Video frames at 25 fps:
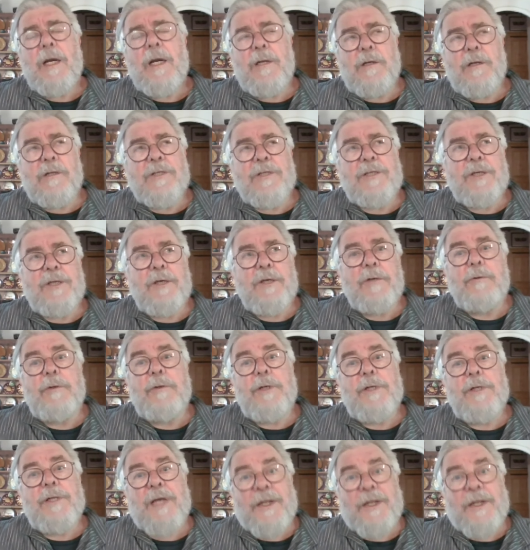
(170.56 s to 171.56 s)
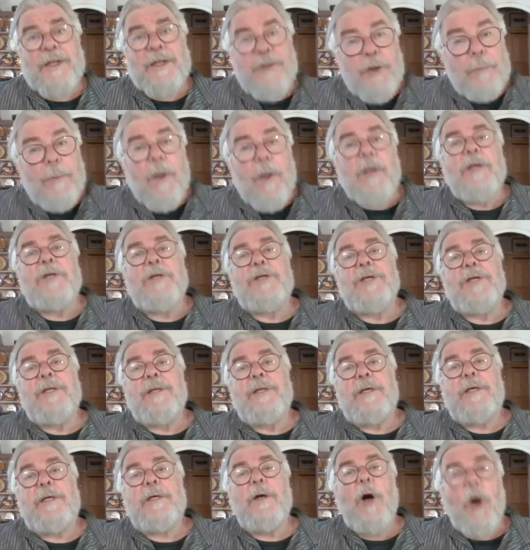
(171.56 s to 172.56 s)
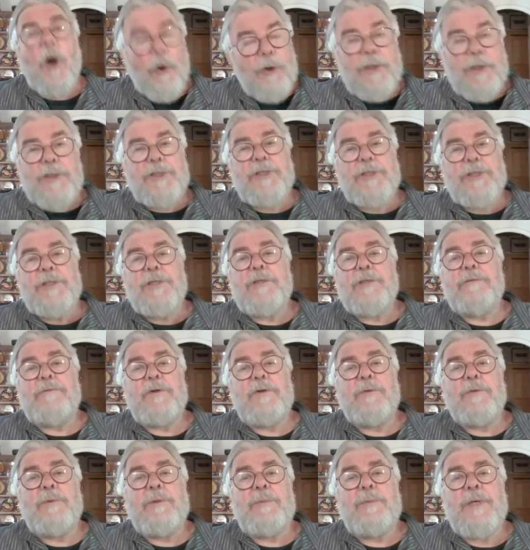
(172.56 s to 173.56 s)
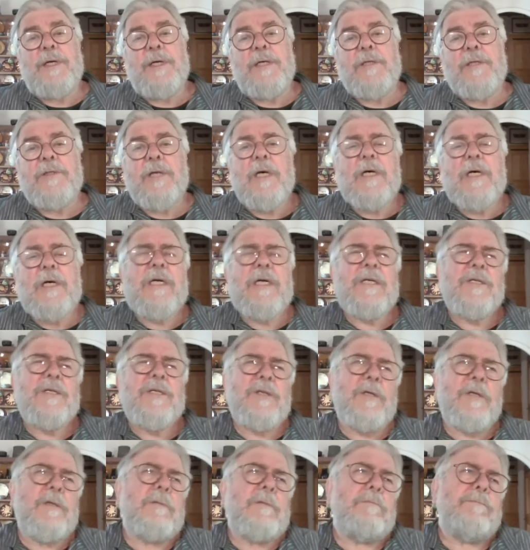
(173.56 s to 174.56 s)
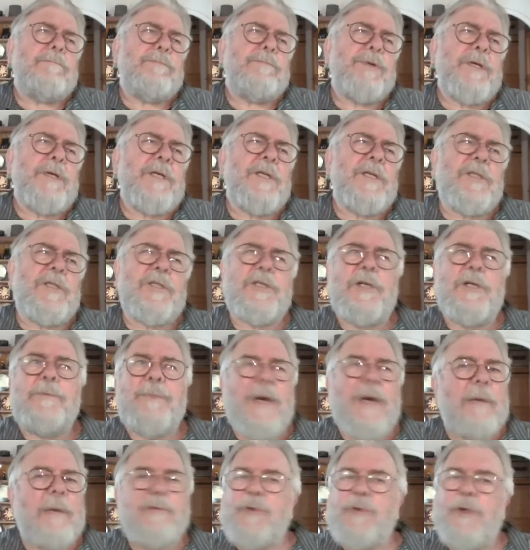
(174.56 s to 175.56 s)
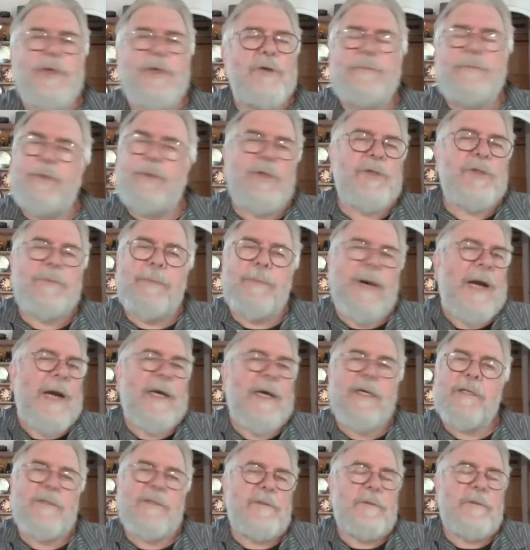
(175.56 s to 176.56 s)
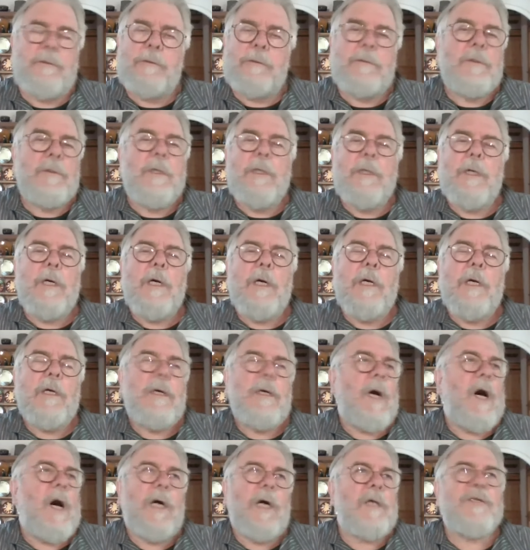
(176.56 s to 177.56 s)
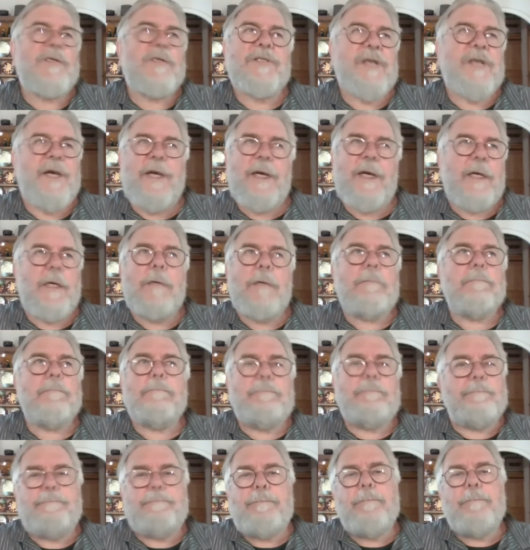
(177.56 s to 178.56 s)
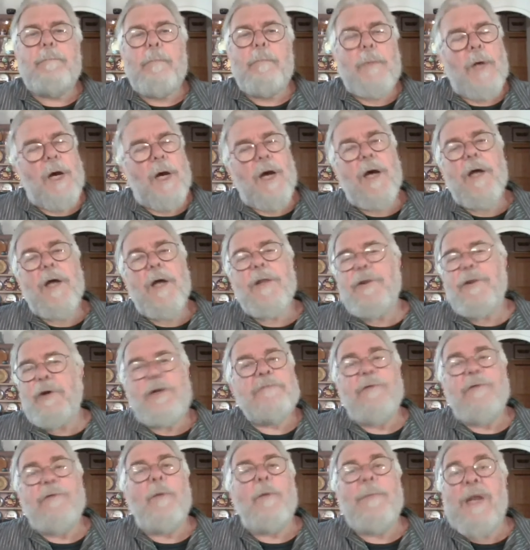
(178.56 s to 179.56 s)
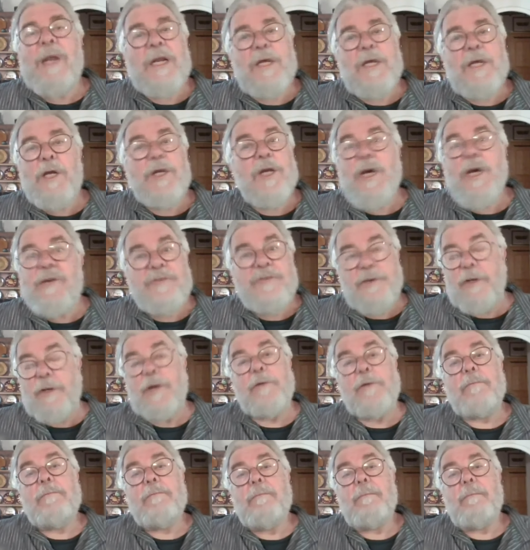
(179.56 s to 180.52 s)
also with anthropology, the origins of human beings. So prehistory, perhaps we could push back to, say, 3–4 million years ago.